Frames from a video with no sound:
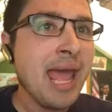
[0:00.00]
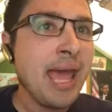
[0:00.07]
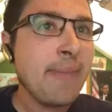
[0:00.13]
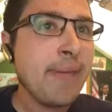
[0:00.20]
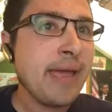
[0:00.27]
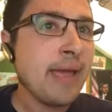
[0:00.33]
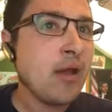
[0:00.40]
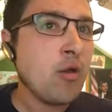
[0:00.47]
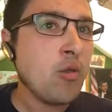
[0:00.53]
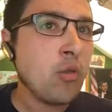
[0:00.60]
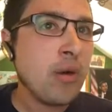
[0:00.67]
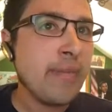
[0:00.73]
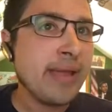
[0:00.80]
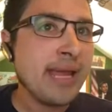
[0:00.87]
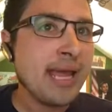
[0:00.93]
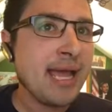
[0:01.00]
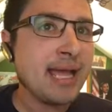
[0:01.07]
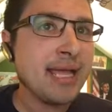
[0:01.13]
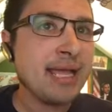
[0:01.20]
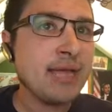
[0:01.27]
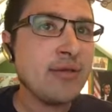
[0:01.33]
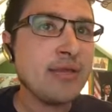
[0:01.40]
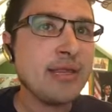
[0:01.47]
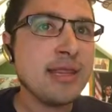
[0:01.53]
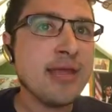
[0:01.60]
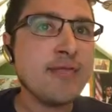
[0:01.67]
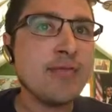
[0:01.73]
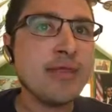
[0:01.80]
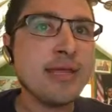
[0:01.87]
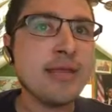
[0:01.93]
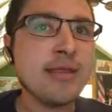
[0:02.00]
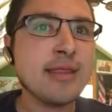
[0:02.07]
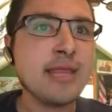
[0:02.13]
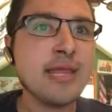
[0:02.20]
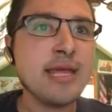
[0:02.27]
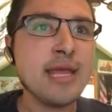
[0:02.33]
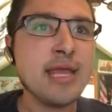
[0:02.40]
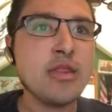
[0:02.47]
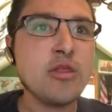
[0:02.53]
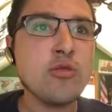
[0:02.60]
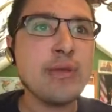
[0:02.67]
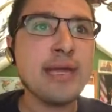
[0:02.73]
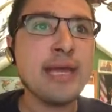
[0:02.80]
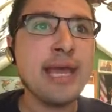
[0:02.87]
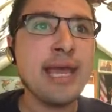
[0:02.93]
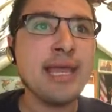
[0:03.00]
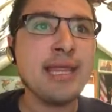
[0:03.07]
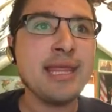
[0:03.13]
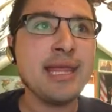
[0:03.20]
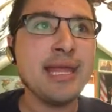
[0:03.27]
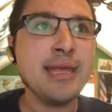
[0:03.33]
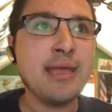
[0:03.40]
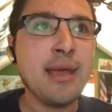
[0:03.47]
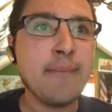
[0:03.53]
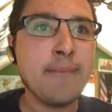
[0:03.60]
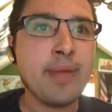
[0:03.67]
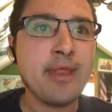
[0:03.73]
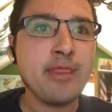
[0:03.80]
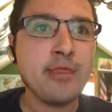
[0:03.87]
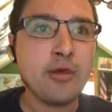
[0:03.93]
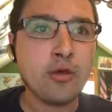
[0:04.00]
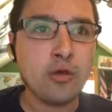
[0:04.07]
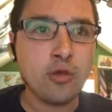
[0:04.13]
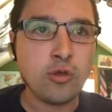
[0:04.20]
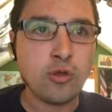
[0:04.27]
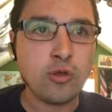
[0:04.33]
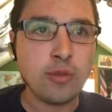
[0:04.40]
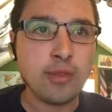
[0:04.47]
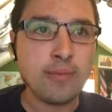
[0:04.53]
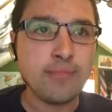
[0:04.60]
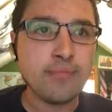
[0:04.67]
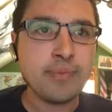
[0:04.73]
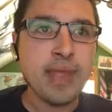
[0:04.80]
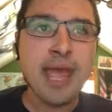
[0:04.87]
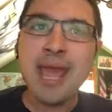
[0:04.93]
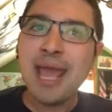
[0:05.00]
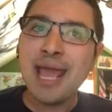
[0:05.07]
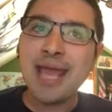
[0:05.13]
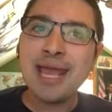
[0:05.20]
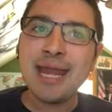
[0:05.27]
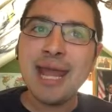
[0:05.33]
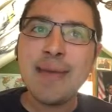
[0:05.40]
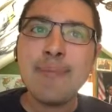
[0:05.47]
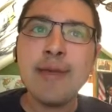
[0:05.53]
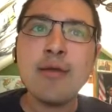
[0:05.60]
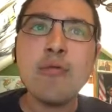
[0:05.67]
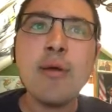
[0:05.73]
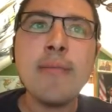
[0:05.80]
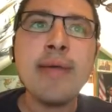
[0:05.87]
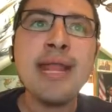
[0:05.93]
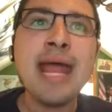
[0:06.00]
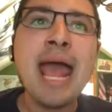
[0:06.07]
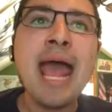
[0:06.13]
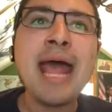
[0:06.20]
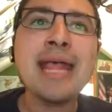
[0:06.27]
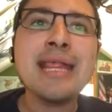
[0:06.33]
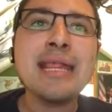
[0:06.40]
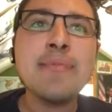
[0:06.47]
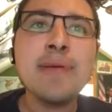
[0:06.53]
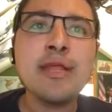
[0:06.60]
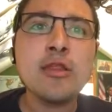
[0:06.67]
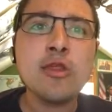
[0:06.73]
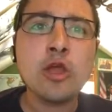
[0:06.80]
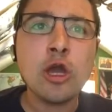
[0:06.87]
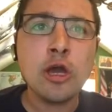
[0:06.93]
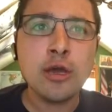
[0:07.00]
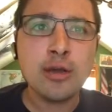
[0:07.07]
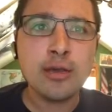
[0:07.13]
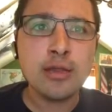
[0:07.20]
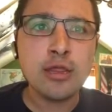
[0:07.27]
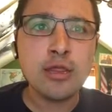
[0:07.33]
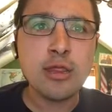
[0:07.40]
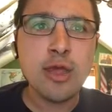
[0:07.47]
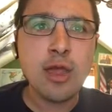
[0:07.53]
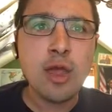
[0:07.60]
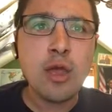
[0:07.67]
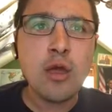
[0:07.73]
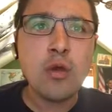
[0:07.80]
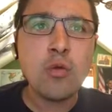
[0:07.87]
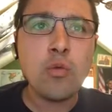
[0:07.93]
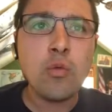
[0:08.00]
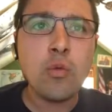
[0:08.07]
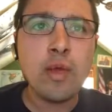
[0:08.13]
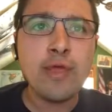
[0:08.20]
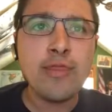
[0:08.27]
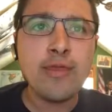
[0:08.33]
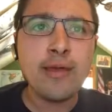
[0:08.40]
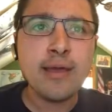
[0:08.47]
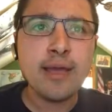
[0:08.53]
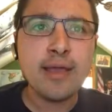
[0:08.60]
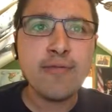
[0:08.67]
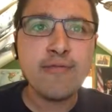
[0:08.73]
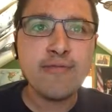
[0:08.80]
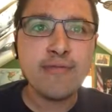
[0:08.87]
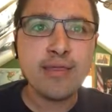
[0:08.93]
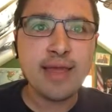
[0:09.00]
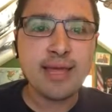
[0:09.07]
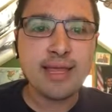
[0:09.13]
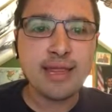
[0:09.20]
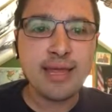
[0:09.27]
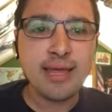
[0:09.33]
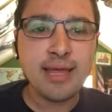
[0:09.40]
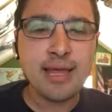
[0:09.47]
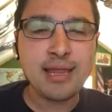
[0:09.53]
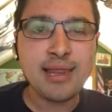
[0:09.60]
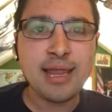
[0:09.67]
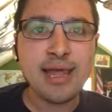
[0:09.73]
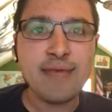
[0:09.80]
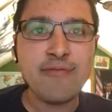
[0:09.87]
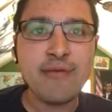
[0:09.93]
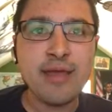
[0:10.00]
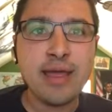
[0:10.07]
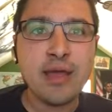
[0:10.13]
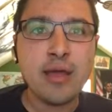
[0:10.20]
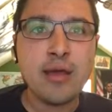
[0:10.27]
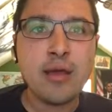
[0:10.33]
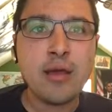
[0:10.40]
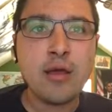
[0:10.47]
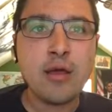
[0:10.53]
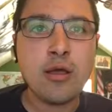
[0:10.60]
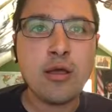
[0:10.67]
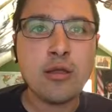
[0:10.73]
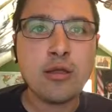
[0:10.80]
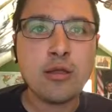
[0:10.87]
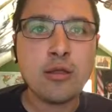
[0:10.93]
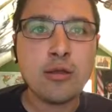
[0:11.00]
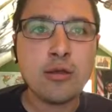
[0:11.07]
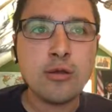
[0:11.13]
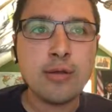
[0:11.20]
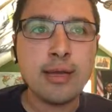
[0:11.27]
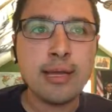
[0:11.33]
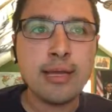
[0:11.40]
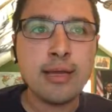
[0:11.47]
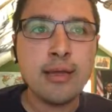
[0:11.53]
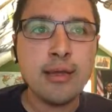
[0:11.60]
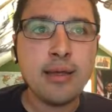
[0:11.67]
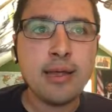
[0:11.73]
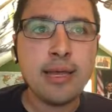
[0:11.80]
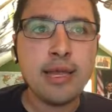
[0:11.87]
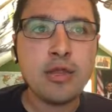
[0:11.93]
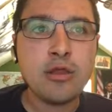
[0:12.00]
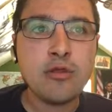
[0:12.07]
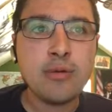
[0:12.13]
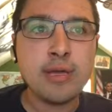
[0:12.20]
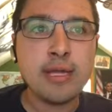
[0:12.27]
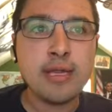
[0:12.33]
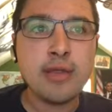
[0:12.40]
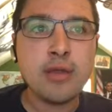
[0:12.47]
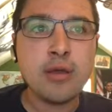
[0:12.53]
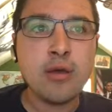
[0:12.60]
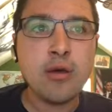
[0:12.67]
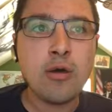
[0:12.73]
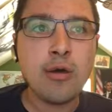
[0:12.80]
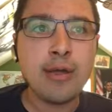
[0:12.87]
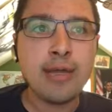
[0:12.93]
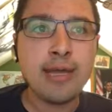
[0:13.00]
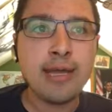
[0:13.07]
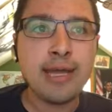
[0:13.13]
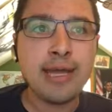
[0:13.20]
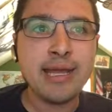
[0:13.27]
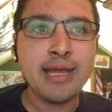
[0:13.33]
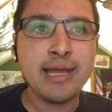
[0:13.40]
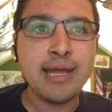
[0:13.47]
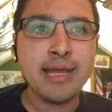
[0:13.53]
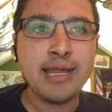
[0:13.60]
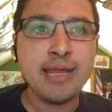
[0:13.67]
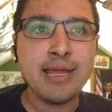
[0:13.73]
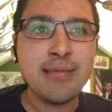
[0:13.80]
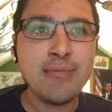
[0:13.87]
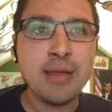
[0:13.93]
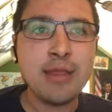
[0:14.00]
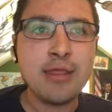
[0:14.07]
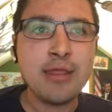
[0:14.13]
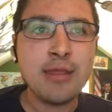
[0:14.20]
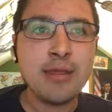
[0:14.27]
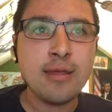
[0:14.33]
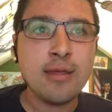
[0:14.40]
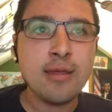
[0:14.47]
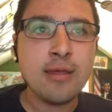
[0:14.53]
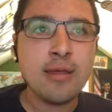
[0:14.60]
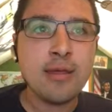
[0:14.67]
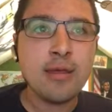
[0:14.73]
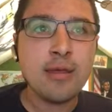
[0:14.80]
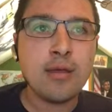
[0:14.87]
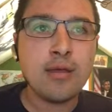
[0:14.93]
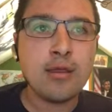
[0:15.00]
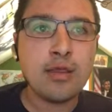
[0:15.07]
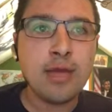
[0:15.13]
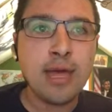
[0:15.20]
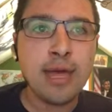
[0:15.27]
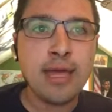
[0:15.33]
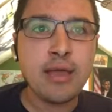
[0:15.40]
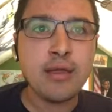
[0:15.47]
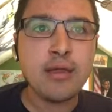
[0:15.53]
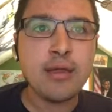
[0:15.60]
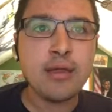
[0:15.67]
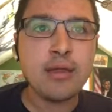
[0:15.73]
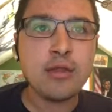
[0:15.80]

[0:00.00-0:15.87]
Epping woman accused of seriously injuring 18-month-old. An Epping woman has been charged with inflicting life-altering injuries on an 18-month child